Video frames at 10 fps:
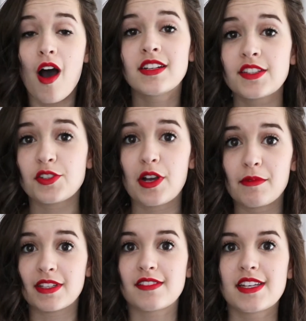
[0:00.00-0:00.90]
On Instagram
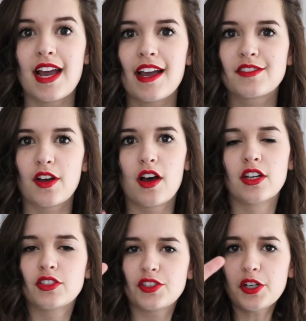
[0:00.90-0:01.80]
recently, I saw
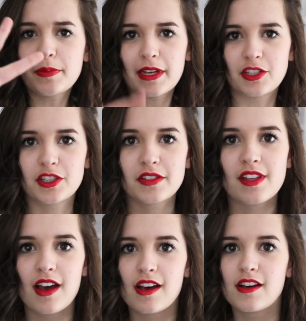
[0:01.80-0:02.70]
two pictures
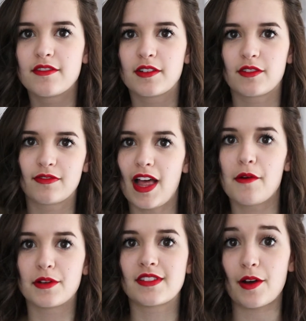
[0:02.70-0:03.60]
of
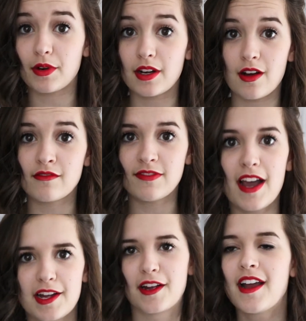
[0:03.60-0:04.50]
flowers that were on
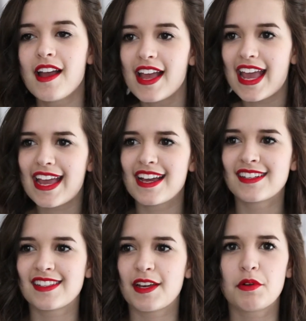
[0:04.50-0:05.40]
fire,
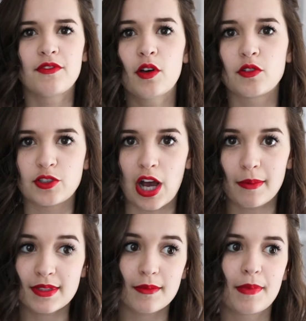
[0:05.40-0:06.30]
and they were
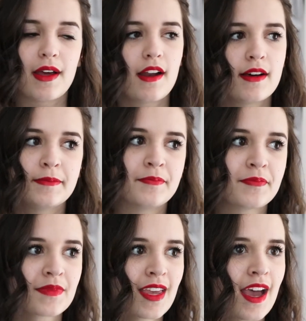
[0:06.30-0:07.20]
photoshopped, but
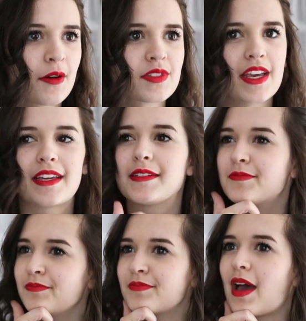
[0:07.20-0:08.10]
I was like,
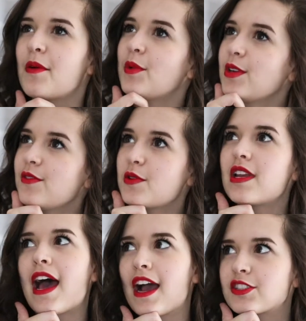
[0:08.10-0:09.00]
I wonder if you
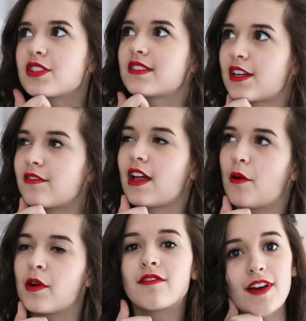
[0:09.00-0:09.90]
can actually set a
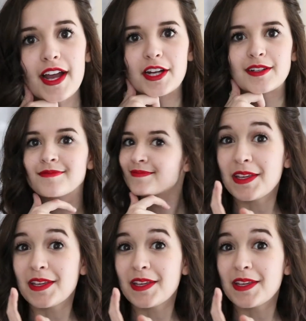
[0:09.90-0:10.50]
flower on fire.